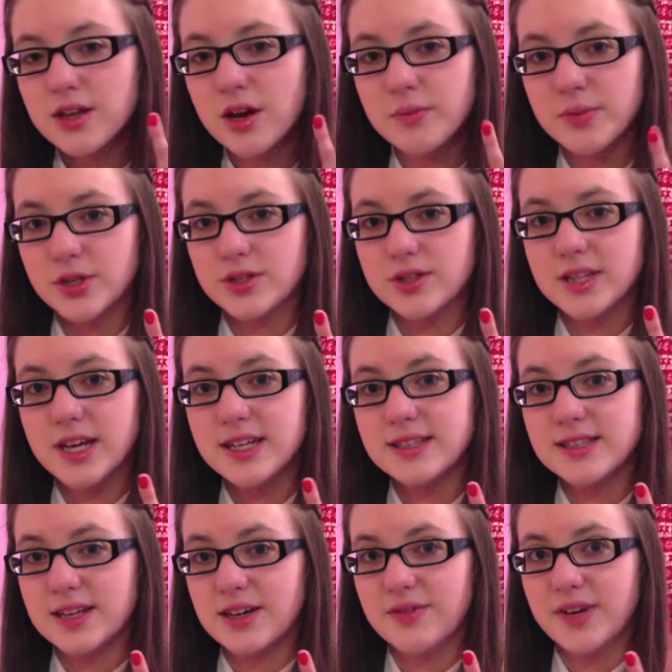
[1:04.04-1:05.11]
not blood, that
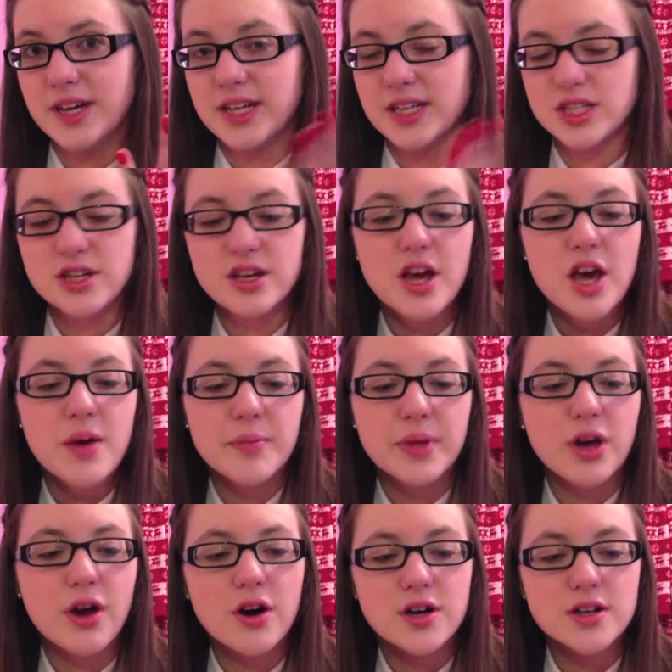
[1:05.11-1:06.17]
is nail varnish,
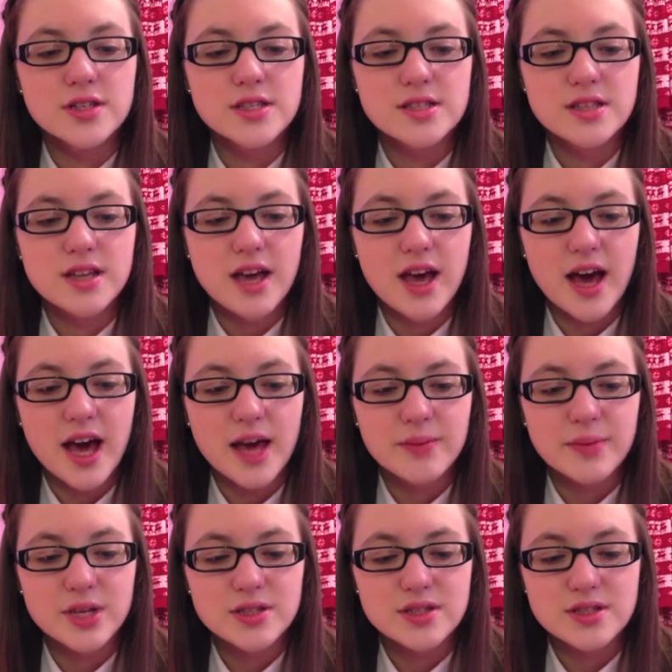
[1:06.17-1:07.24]
because
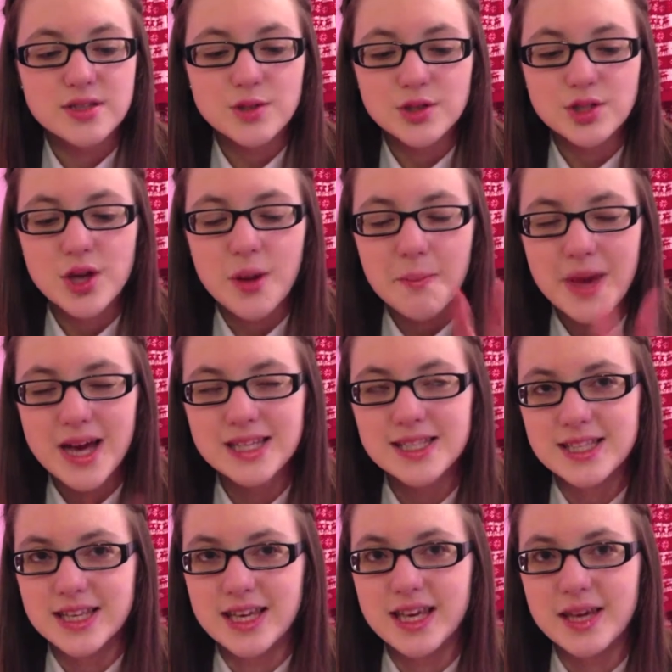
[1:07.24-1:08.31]
I'm such a
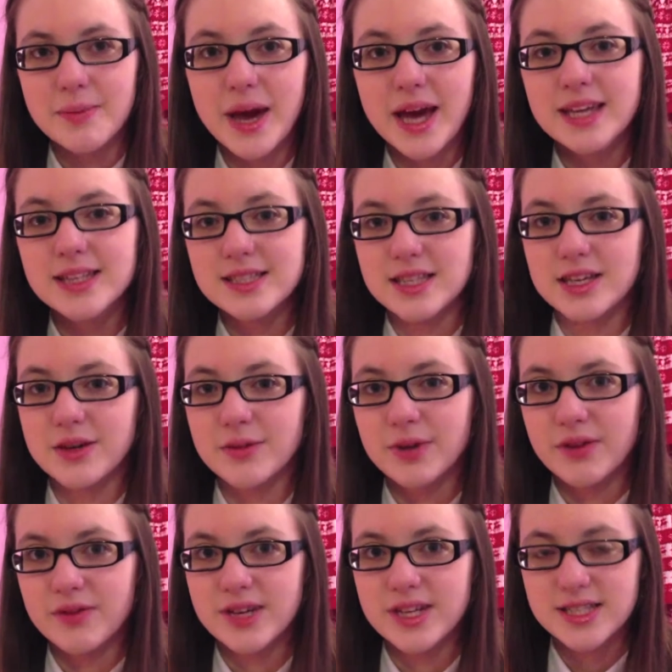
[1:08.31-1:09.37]
messy painter when
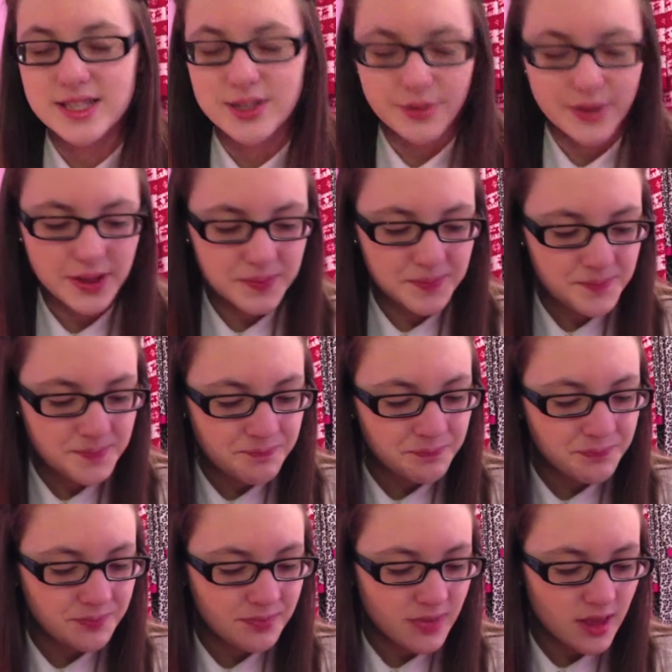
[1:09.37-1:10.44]
I first do it,
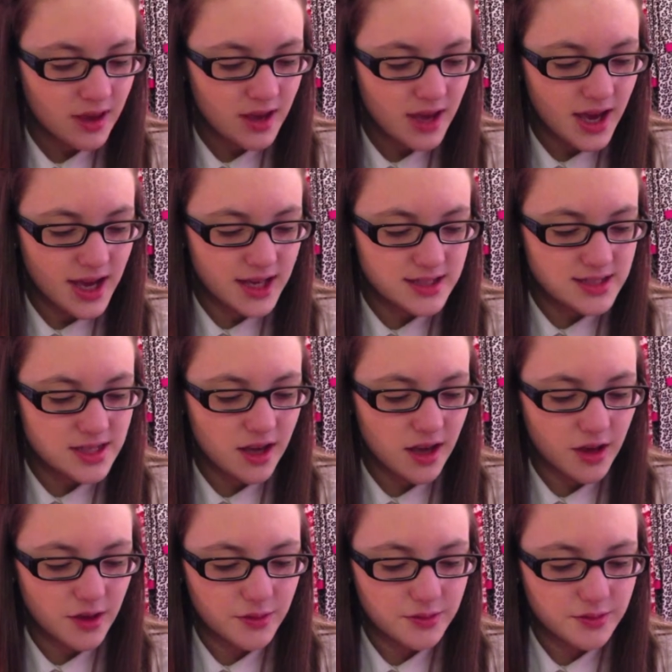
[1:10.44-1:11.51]
and
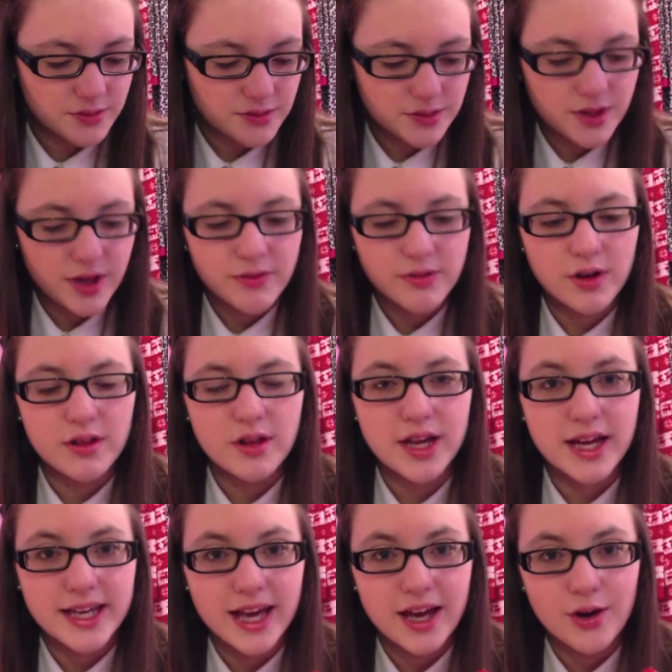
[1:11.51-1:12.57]
so
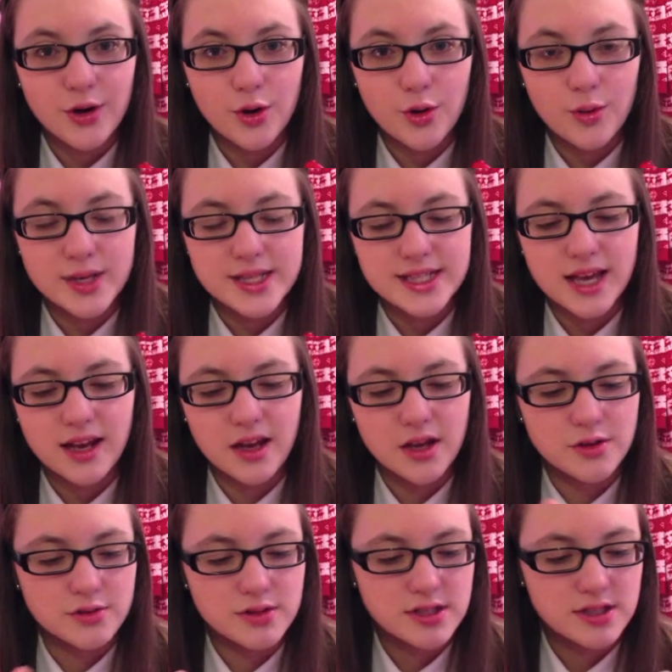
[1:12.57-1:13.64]
I always get
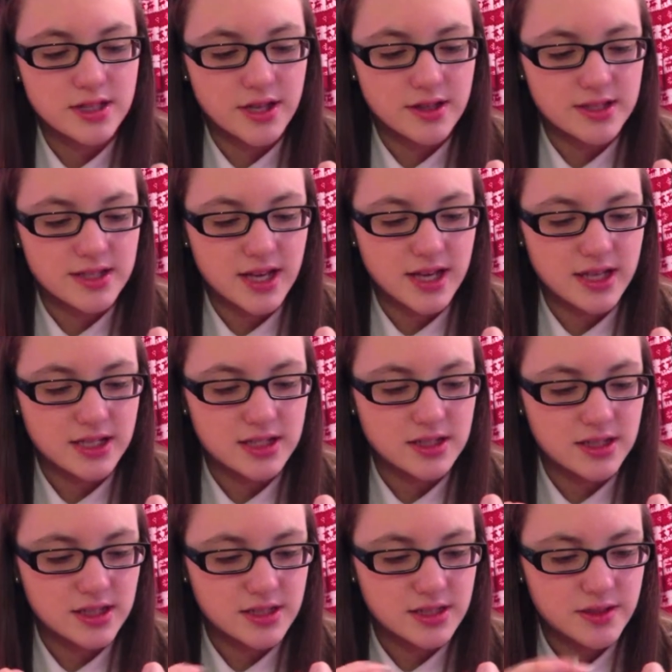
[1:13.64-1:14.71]
loads down the side,
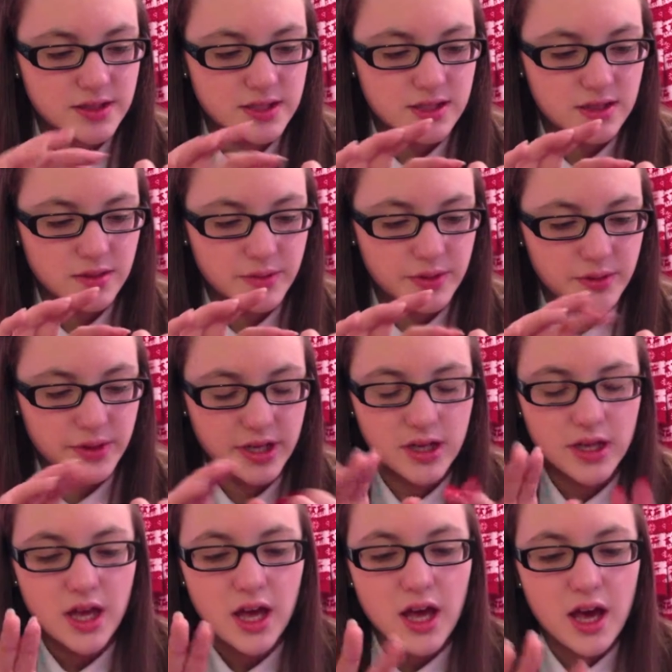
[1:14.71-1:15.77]
and it's still a bit wet.
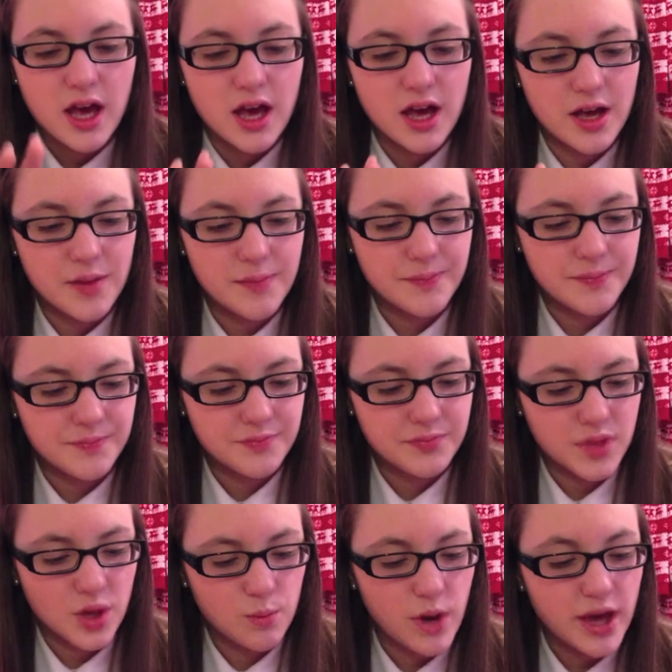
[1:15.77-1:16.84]

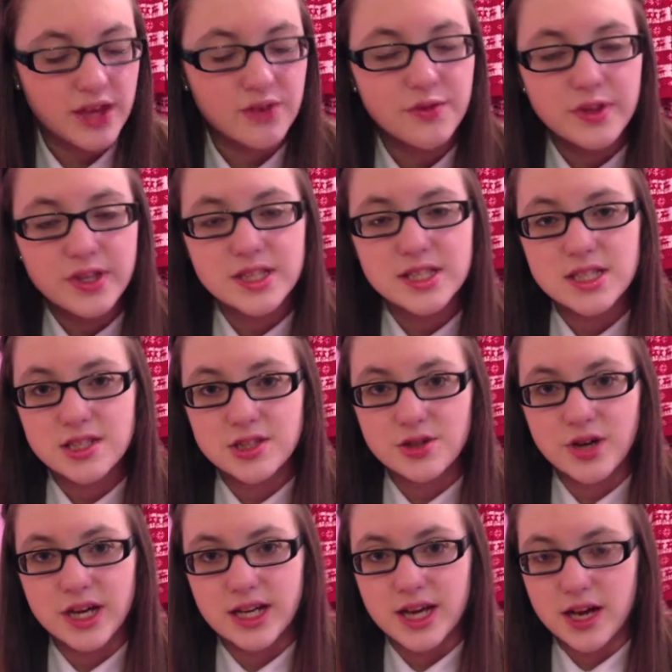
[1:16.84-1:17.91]
I'm waiting for these to
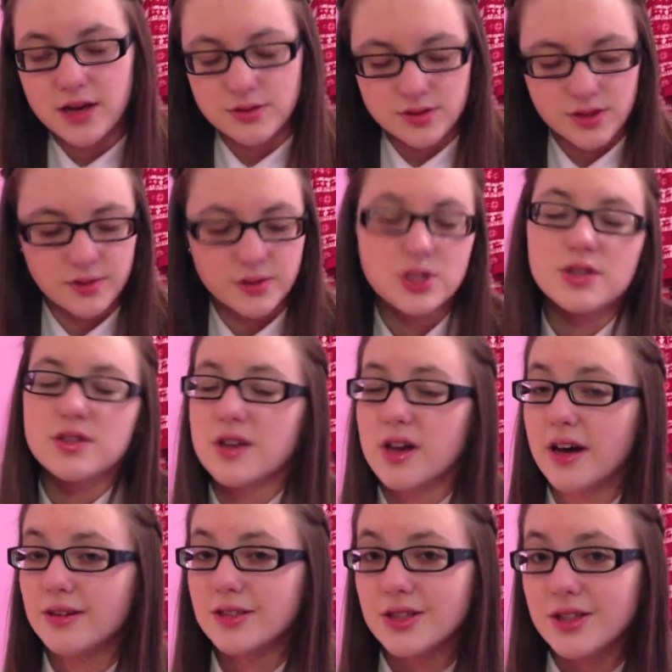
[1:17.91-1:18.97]
dry now, so I just
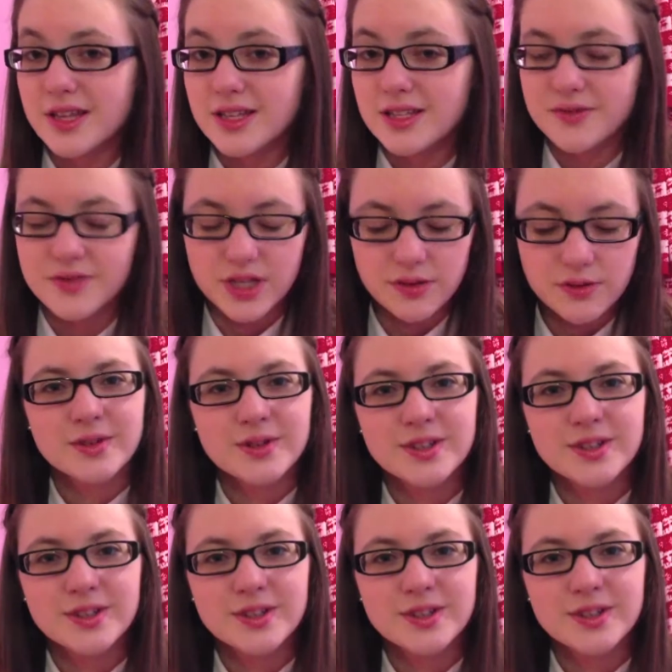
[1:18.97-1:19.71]
thought I'll do the intro.